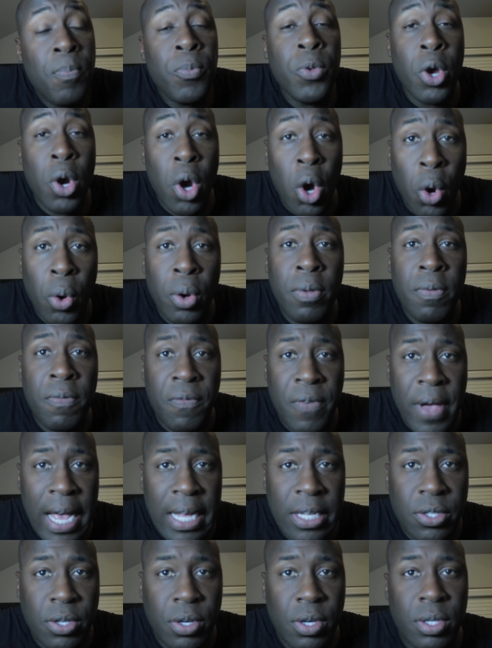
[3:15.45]
year old
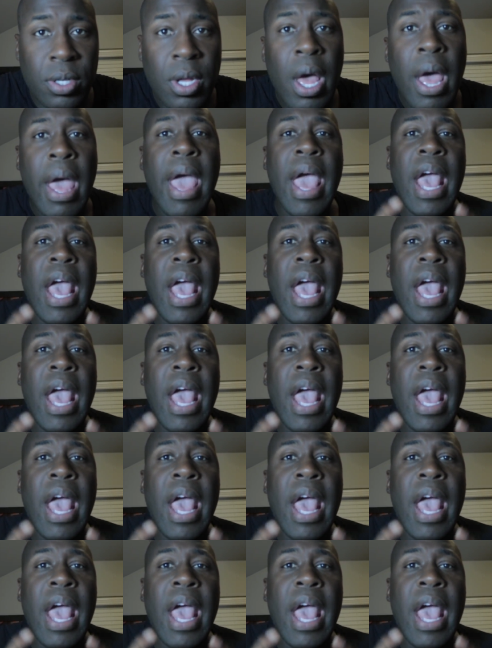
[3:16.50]
investors,